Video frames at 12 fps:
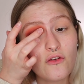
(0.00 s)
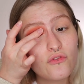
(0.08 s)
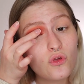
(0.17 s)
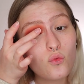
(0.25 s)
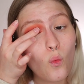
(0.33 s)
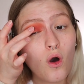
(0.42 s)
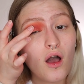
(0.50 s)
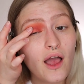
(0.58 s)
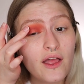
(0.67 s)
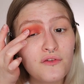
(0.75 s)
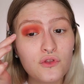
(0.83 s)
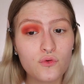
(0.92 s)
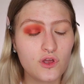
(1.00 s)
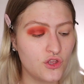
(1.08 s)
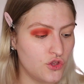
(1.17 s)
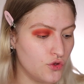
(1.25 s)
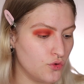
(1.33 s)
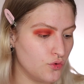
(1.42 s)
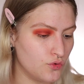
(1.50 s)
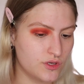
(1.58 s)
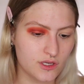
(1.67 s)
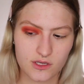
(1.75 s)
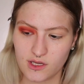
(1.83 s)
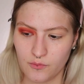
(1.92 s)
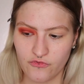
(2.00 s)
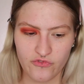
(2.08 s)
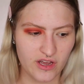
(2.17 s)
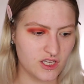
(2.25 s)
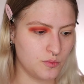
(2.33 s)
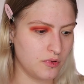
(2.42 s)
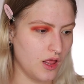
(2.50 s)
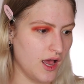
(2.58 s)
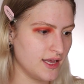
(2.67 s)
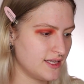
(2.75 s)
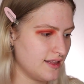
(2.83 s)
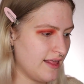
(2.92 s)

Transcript: if you want, you can use some Fix Plus.